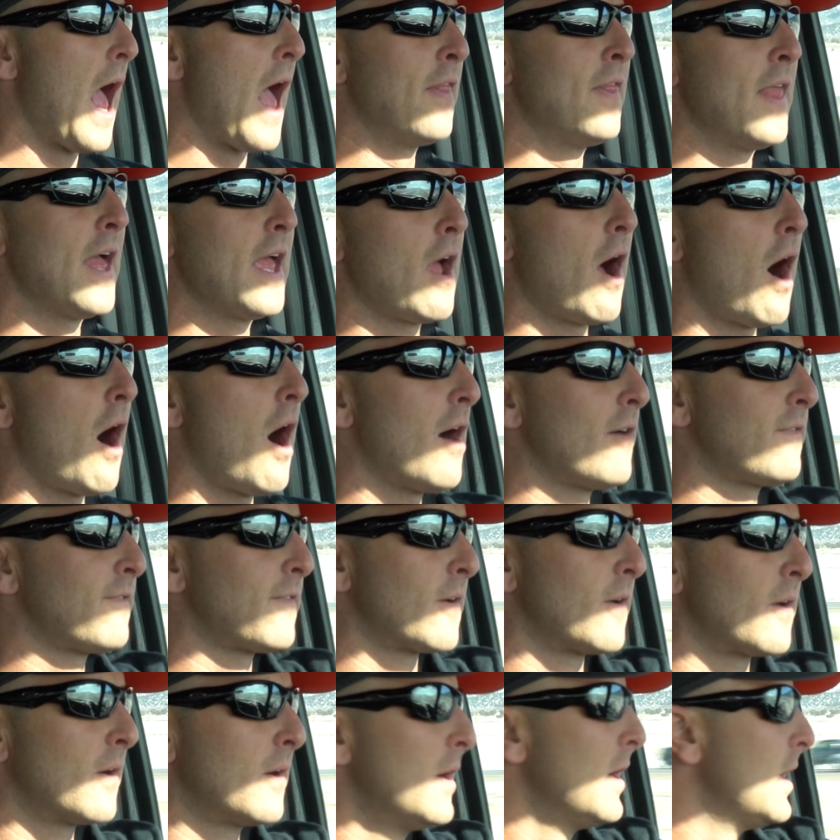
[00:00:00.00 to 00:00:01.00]
And they
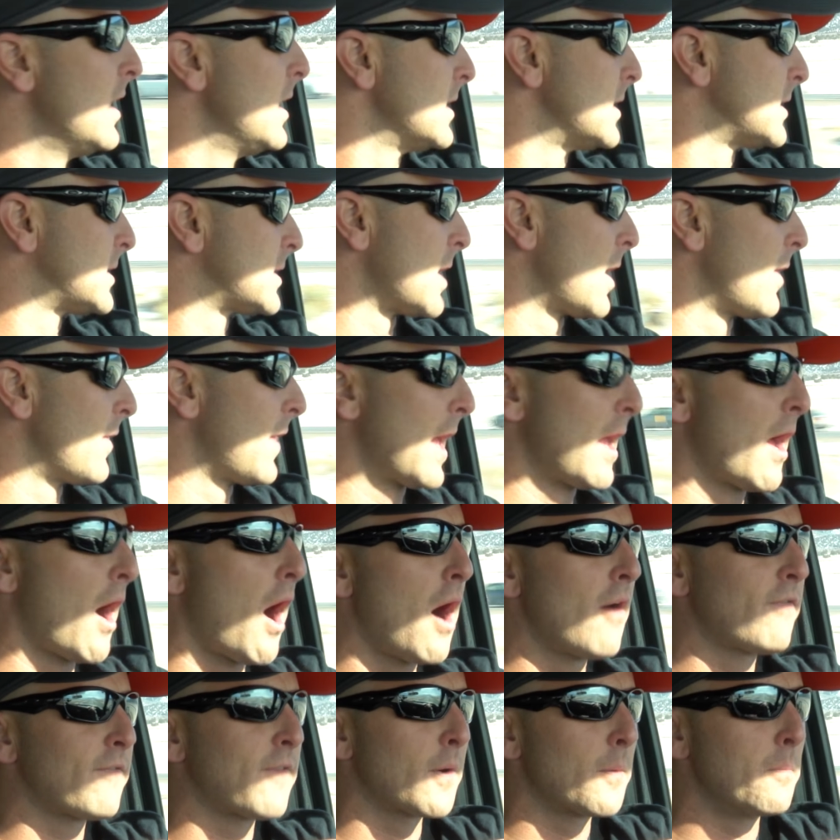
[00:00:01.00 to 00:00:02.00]
offer they
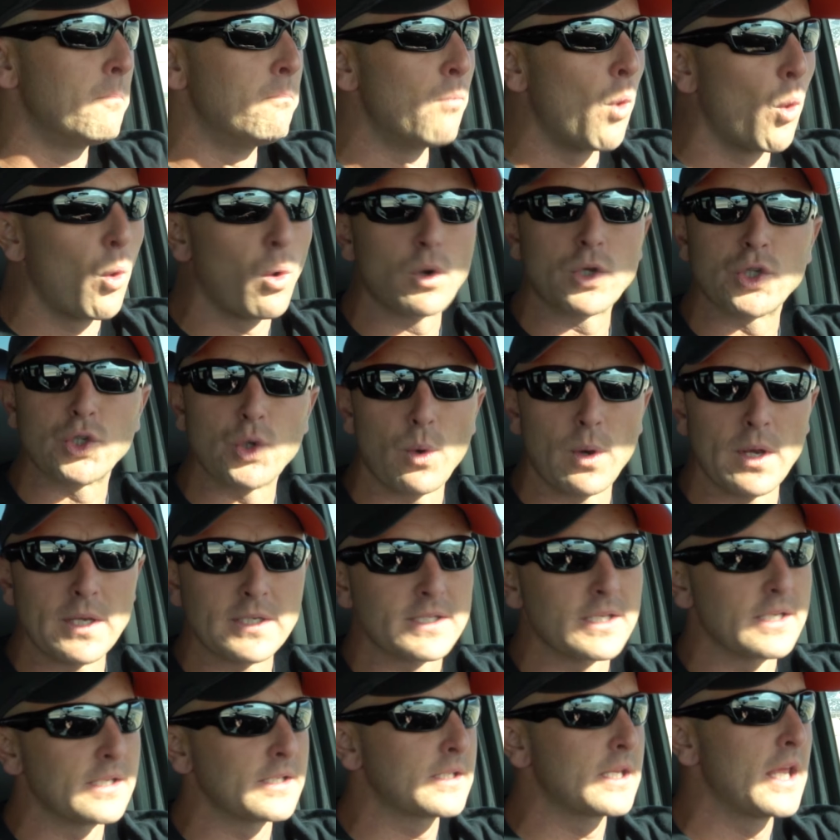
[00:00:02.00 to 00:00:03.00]
offer more
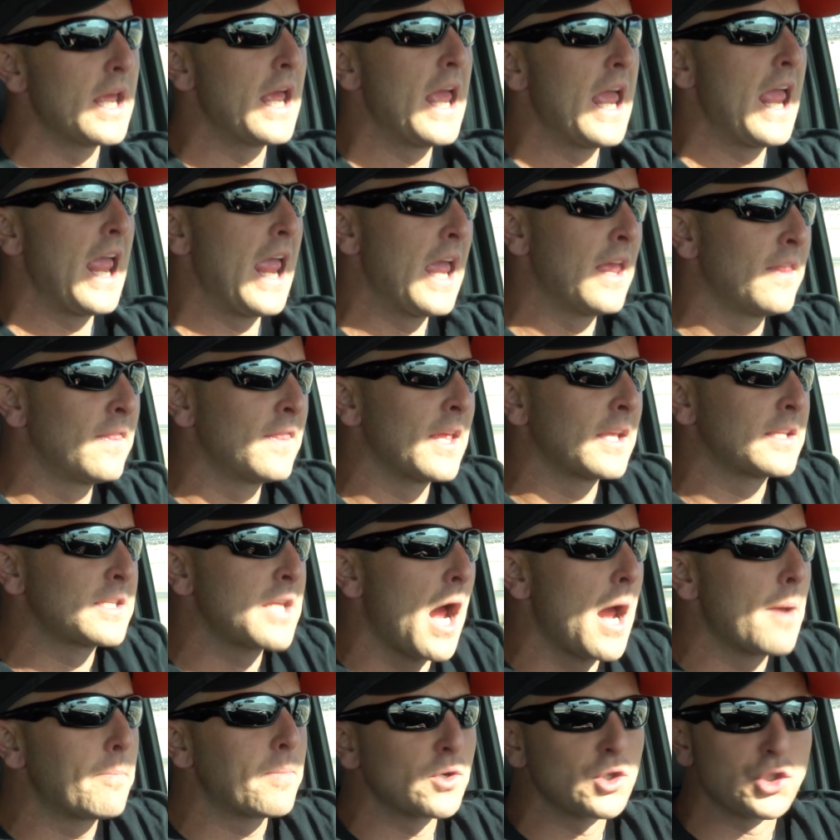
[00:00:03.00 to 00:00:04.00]
choices in the
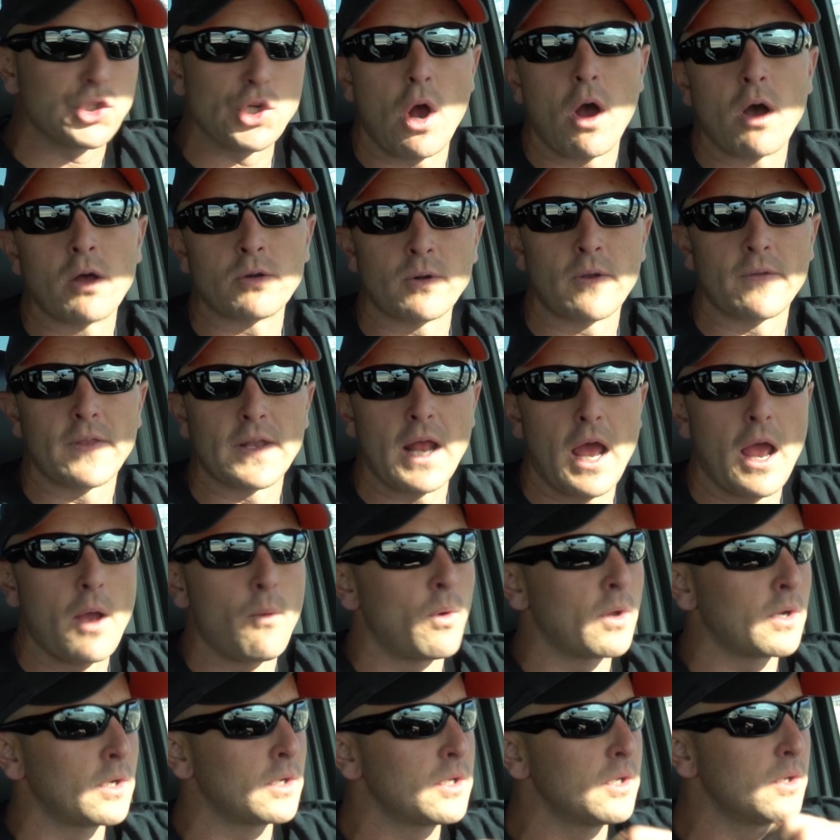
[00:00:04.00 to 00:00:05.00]
type of genre that I
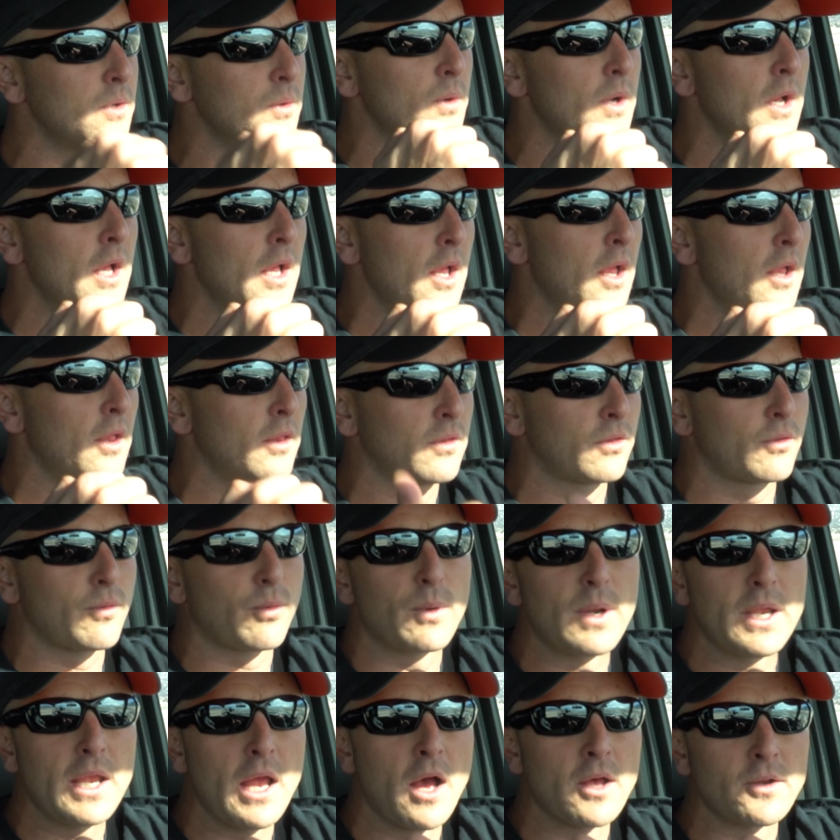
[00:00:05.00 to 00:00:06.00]
want to do.
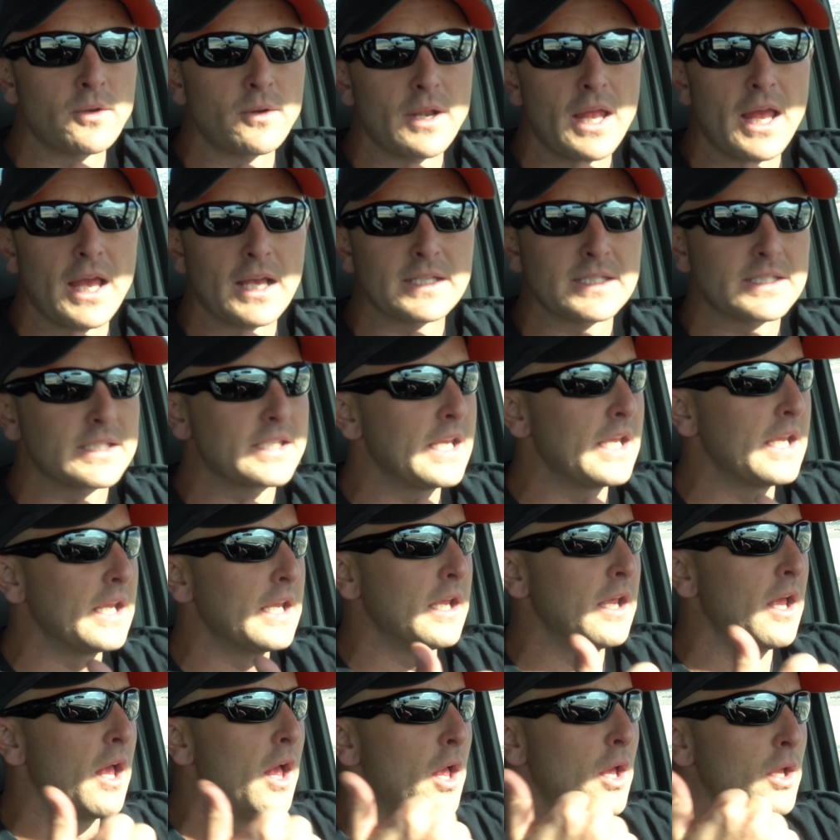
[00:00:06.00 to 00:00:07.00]

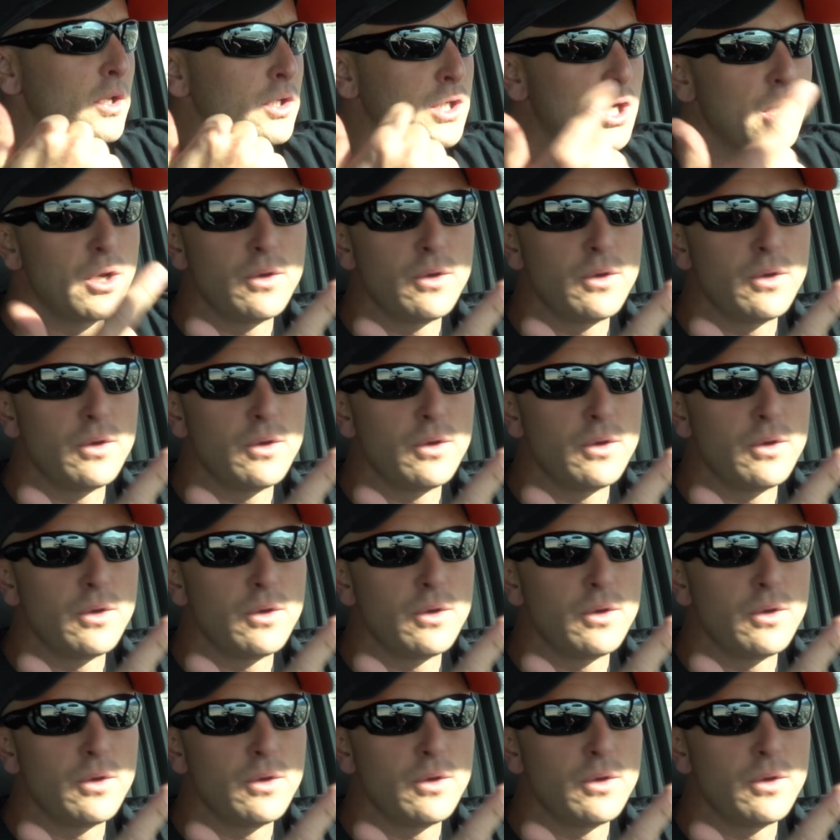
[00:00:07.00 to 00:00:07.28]
300XC,